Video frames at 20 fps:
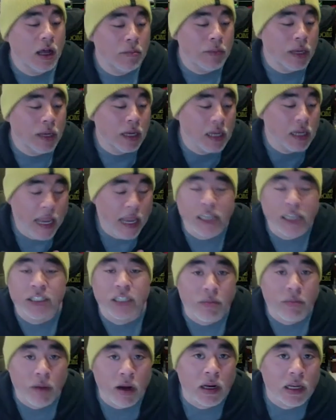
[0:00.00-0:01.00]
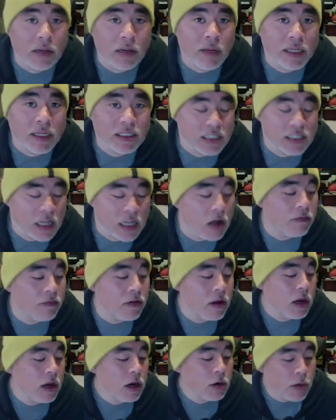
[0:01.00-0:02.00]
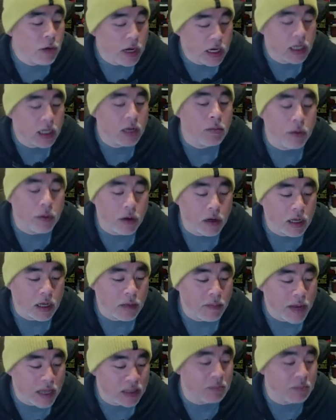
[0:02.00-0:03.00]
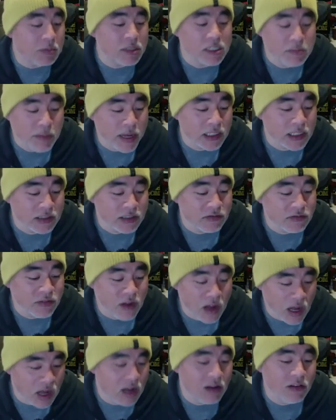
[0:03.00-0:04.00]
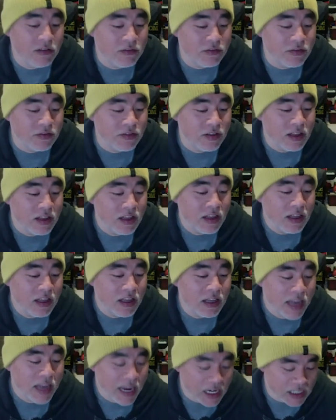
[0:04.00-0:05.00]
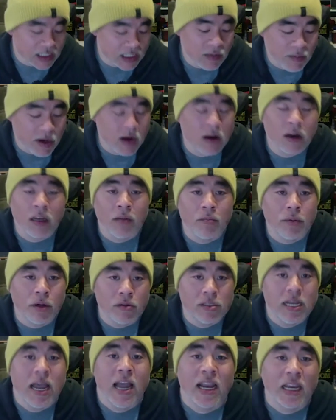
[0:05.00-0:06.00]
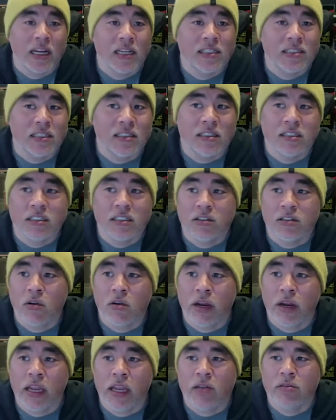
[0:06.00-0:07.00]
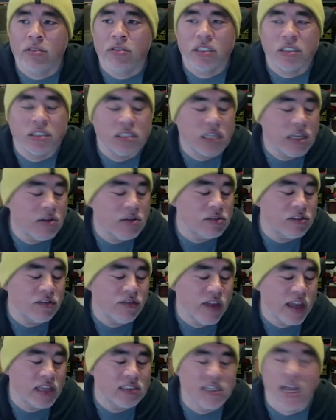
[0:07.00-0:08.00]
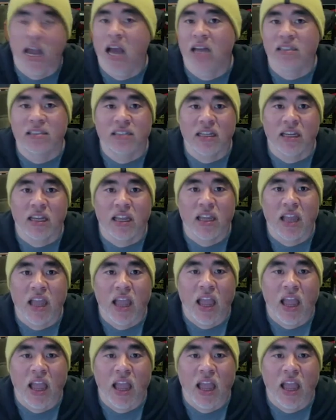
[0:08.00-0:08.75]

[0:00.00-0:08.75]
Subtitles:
Being an Asian American myself, reading a book about the perspective of an Asian American protagonist in the story. It was fantastic.